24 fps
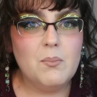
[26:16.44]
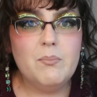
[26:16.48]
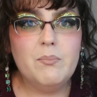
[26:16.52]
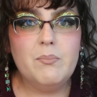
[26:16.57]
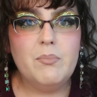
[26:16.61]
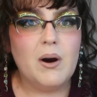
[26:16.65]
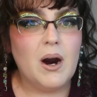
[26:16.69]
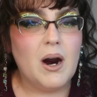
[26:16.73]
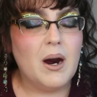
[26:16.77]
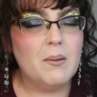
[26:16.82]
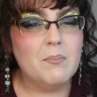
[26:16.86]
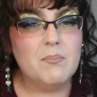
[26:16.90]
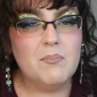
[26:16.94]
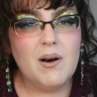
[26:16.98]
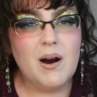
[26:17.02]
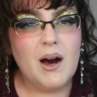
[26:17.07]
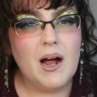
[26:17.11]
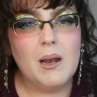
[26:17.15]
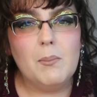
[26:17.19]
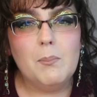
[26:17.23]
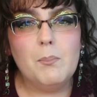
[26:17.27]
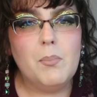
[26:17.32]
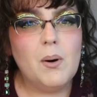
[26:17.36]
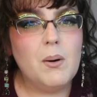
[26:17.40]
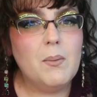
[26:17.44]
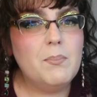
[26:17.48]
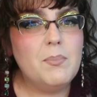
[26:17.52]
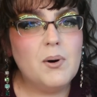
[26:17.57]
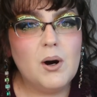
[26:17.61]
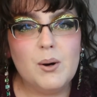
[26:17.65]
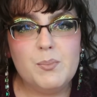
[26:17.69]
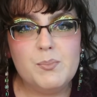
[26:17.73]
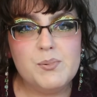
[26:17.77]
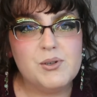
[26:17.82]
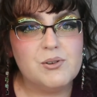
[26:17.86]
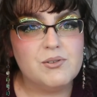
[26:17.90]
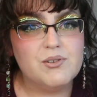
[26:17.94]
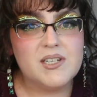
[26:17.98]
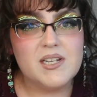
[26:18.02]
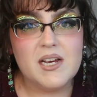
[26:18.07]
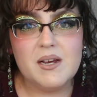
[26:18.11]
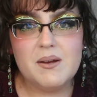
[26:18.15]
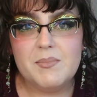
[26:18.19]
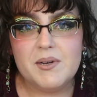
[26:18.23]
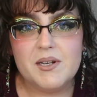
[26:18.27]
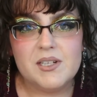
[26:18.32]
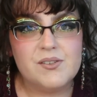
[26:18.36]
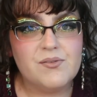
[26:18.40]
but I'm, I'll bump it up to a
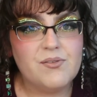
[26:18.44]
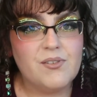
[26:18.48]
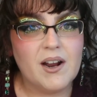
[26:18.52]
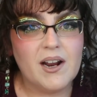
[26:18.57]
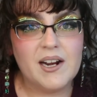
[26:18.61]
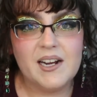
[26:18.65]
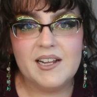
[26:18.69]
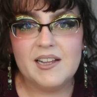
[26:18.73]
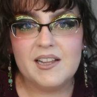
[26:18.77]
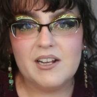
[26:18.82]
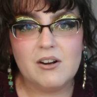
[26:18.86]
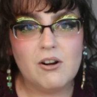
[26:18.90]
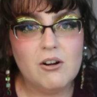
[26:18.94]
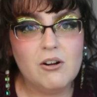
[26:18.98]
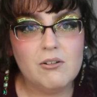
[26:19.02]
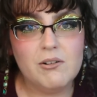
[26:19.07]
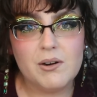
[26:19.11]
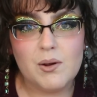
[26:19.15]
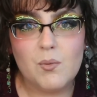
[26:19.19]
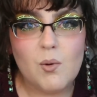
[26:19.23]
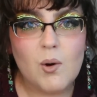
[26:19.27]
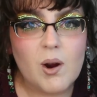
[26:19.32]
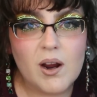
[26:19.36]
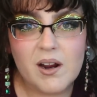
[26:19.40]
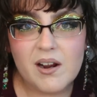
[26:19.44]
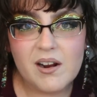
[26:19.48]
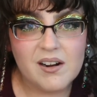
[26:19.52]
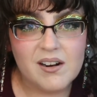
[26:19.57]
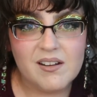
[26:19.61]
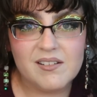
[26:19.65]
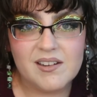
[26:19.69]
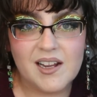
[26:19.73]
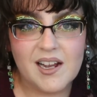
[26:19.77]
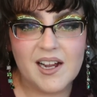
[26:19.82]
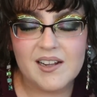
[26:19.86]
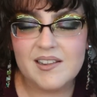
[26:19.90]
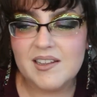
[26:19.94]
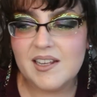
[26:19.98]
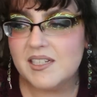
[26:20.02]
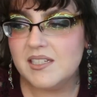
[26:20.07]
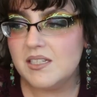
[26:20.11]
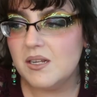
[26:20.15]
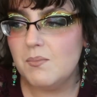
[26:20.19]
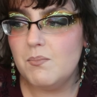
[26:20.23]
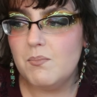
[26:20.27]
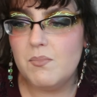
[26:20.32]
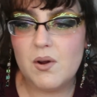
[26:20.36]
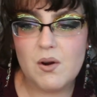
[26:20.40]
10 because frankly, they're already working on that. That's
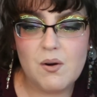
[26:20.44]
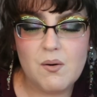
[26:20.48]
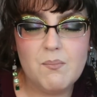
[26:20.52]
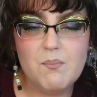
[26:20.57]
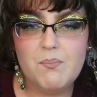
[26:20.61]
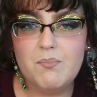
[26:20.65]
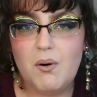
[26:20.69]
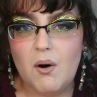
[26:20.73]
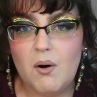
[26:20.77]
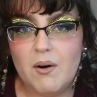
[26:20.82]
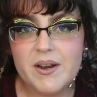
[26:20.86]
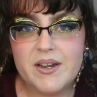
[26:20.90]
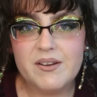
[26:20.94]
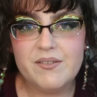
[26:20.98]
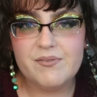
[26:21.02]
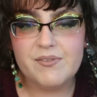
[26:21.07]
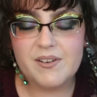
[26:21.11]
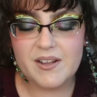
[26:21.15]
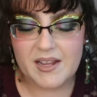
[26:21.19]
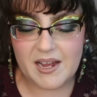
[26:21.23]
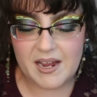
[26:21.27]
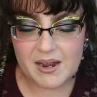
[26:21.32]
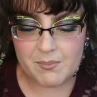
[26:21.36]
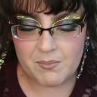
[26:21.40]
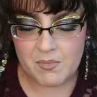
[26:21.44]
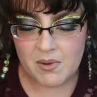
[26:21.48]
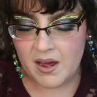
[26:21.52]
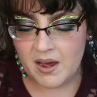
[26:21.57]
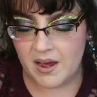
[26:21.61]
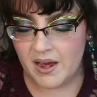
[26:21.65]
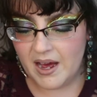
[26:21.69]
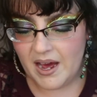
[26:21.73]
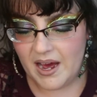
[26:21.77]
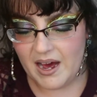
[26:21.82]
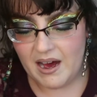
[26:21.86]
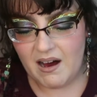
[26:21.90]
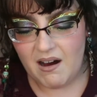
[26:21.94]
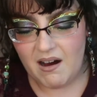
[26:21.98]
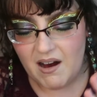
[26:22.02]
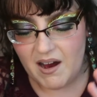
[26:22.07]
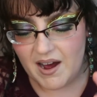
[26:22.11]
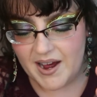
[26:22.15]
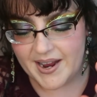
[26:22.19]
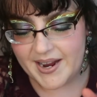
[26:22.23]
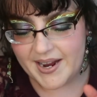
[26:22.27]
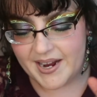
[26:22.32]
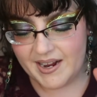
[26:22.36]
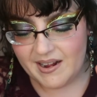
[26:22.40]
a moot point for them.
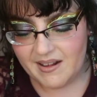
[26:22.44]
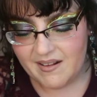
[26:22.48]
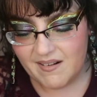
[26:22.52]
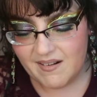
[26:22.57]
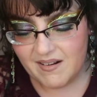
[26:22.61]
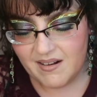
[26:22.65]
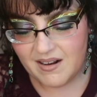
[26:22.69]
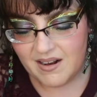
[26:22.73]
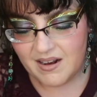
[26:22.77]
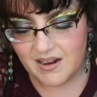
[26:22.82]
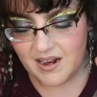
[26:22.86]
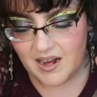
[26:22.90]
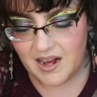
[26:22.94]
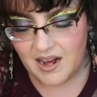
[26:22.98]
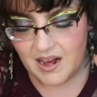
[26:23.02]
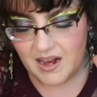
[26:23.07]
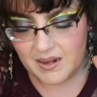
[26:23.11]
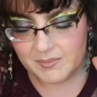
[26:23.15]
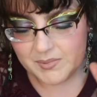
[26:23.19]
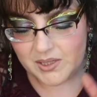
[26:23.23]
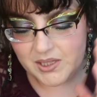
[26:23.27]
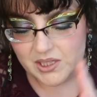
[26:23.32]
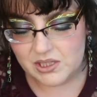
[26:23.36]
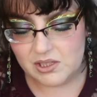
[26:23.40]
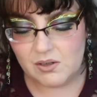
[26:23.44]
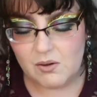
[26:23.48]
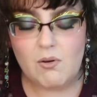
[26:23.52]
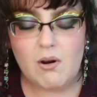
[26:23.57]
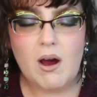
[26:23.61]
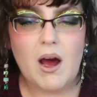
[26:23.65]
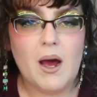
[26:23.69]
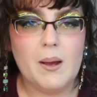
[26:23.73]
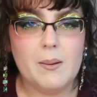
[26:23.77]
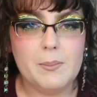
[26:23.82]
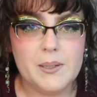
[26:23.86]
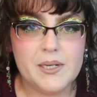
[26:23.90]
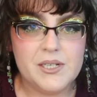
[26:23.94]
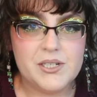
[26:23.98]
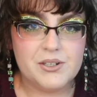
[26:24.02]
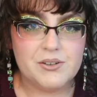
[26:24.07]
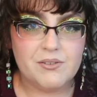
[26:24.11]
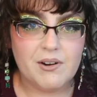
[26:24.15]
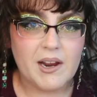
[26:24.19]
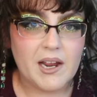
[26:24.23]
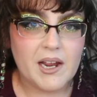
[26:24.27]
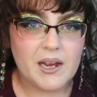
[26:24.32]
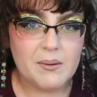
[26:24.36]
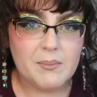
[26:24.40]
I am so happy to
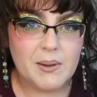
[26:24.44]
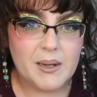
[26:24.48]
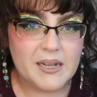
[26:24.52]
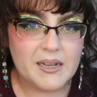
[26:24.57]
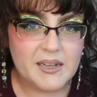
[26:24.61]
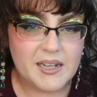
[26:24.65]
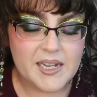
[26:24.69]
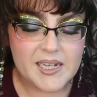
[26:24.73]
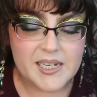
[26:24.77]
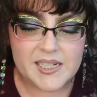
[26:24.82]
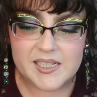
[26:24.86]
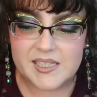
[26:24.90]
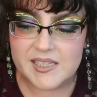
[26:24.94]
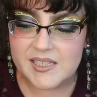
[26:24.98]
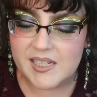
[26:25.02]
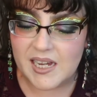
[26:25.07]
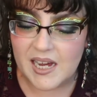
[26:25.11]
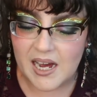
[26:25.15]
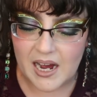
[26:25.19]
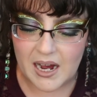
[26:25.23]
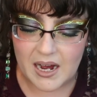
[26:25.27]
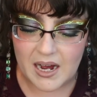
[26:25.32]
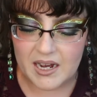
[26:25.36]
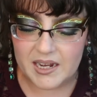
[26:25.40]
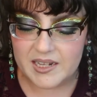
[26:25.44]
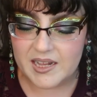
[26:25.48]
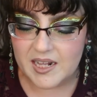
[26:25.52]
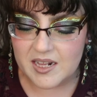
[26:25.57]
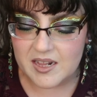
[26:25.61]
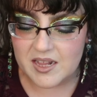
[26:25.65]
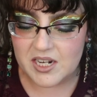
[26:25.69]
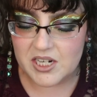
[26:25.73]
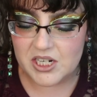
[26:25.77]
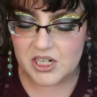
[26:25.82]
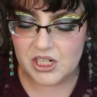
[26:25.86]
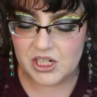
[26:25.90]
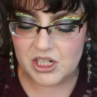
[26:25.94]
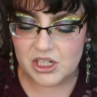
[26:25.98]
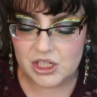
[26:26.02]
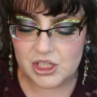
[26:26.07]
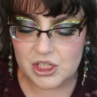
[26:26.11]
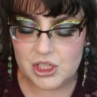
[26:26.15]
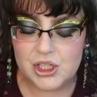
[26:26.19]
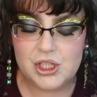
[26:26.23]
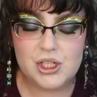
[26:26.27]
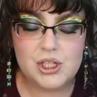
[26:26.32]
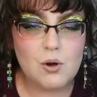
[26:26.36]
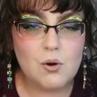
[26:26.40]
recommend this. Uh, I think they did
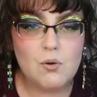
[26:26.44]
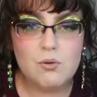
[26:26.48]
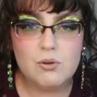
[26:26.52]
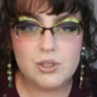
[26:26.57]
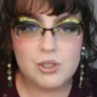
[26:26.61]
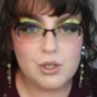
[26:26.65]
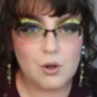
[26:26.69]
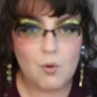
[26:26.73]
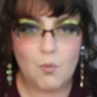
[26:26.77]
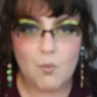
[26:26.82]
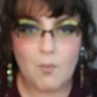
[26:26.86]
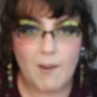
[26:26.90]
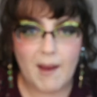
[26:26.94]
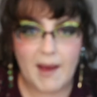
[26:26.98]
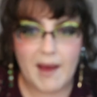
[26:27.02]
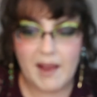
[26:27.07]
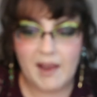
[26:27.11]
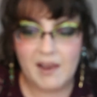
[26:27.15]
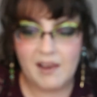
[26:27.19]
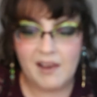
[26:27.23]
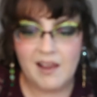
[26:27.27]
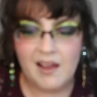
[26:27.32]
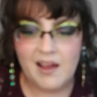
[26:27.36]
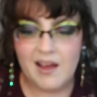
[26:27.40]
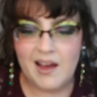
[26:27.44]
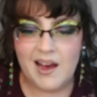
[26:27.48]
so, so well.